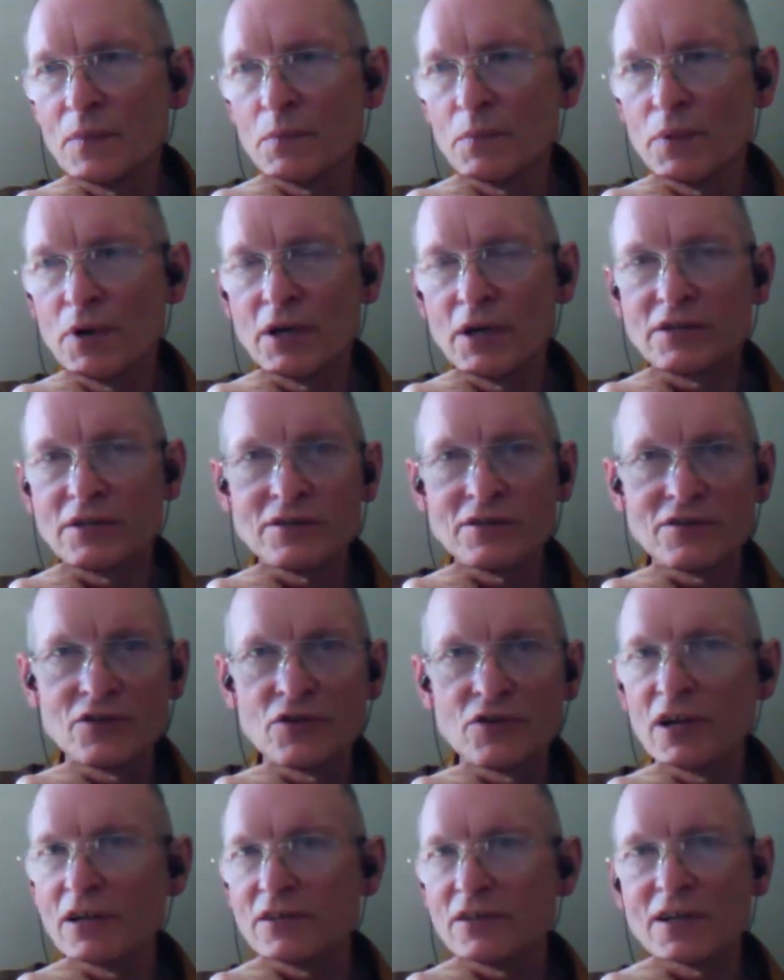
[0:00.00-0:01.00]
by
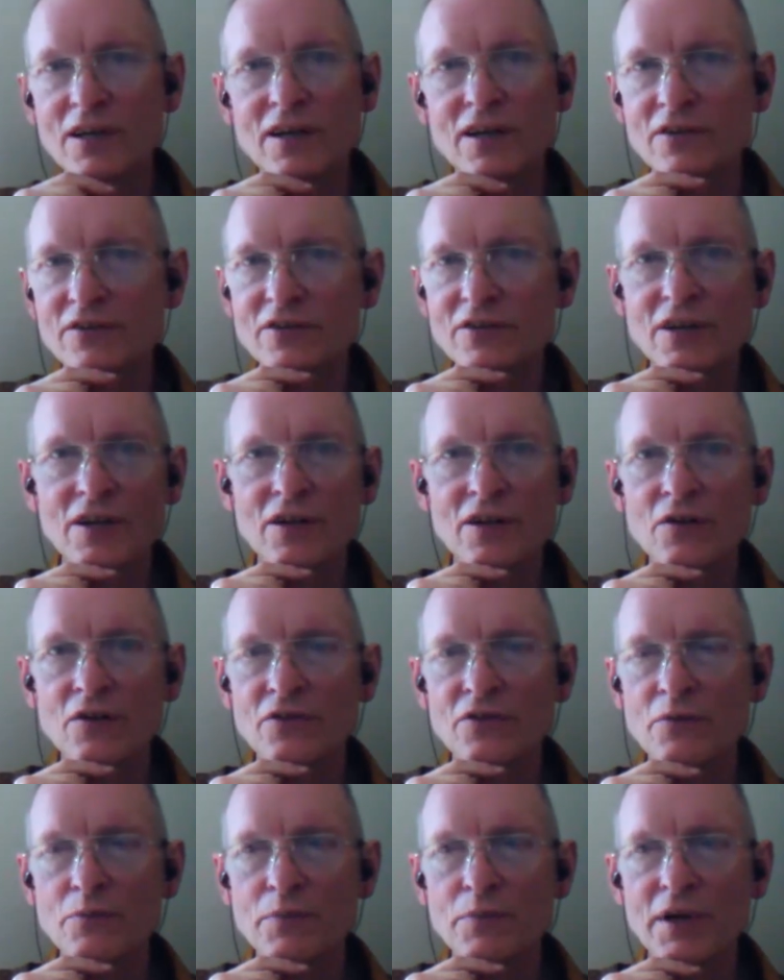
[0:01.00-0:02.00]
distracting
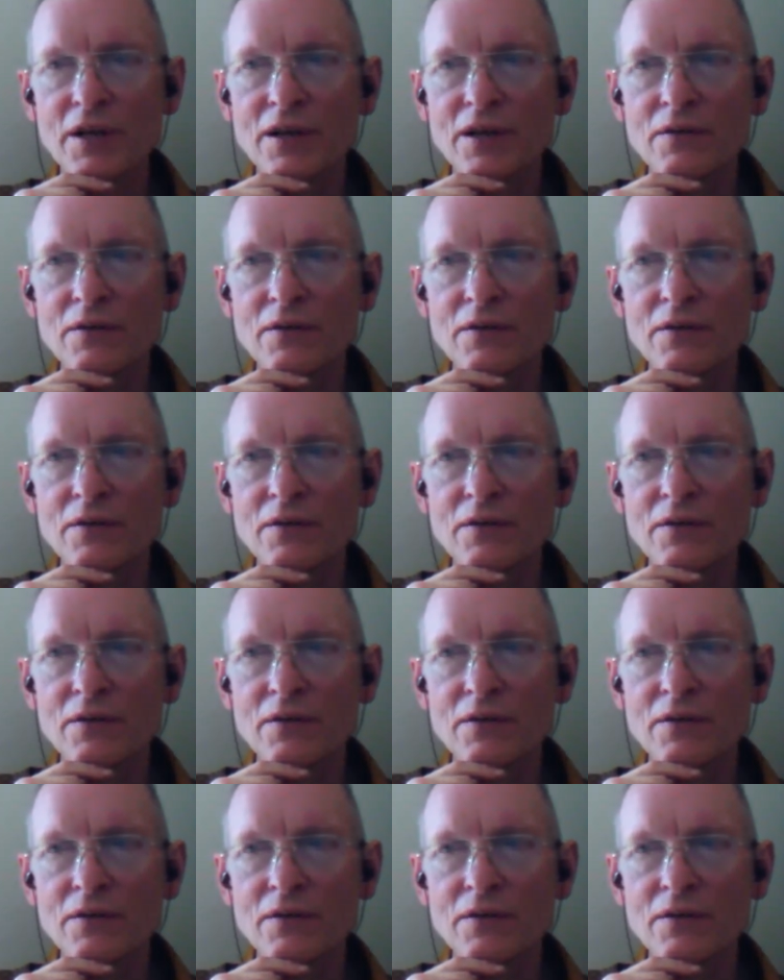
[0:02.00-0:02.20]
ourselves and